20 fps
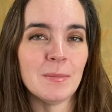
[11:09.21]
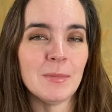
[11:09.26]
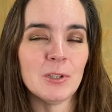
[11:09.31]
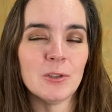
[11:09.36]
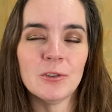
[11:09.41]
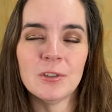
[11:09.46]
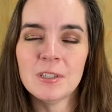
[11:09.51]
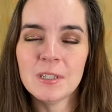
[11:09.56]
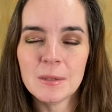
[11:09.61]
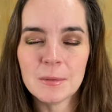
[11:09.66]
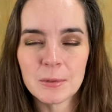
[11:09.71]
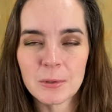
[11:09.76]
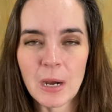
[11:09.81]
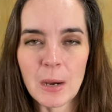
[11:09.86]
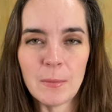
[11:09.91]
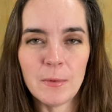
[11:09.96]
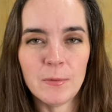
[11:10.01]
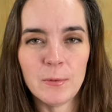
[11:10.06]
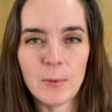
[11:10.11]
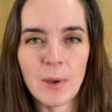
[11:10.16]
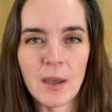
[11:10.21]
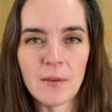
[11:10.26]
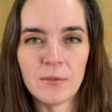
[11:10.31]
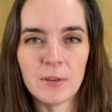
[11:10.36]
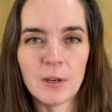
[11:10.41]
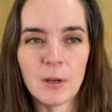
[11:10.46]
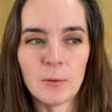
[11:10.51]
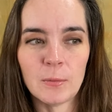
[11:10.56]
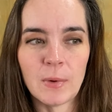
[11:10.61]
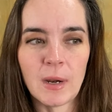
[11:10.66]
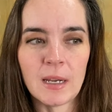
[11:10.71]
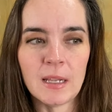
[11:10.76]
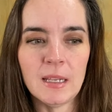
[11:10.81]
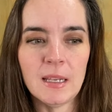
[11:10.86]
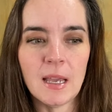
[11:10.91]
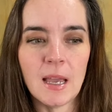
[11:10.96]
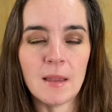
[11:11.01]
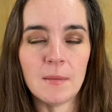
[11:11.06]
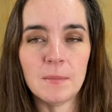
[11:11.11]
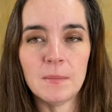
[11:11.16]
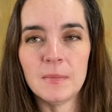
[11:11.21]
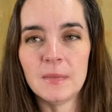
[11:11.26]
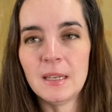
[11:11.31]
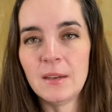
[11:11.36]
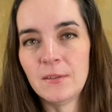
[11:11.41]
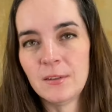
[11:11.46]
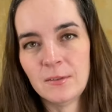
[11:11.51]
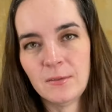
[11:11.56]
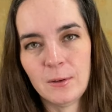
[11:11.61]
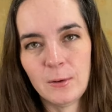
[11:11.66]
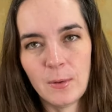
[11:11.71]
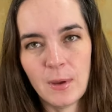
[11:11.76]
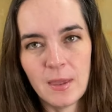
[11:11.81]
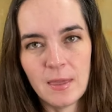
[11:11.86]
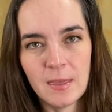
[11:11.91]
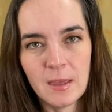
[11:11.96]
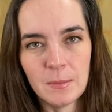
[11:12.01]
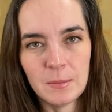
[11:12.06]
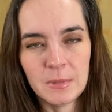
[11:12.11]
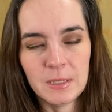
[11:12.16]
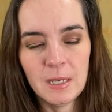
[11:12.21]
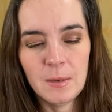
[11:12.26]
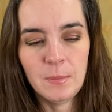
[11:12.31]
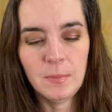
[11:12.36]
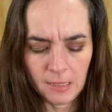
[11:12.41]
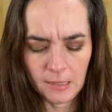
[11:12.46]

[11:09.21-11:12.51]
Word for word: Be sure to subscribe if you haven't already, and give this video a thumbs up.